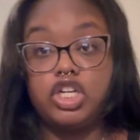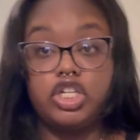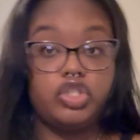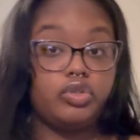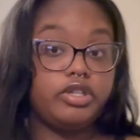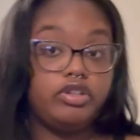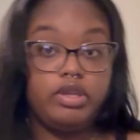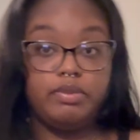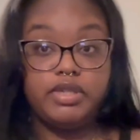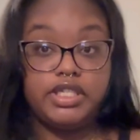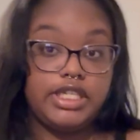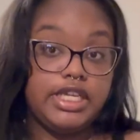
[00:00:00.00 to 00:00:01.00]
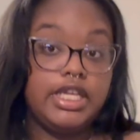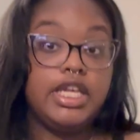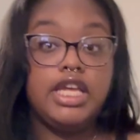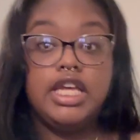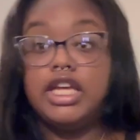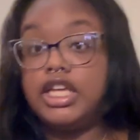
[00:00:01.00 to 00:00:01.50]
quadrillion%,
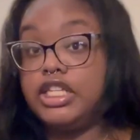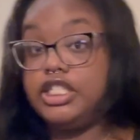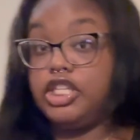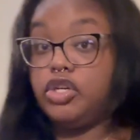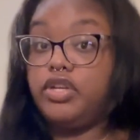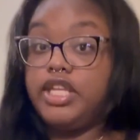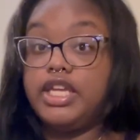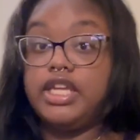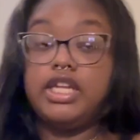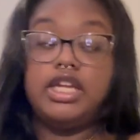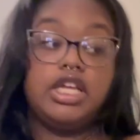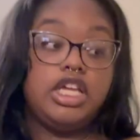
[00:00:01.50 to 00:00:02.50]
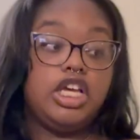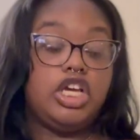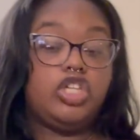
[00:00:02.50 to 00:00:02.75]
gazillion, a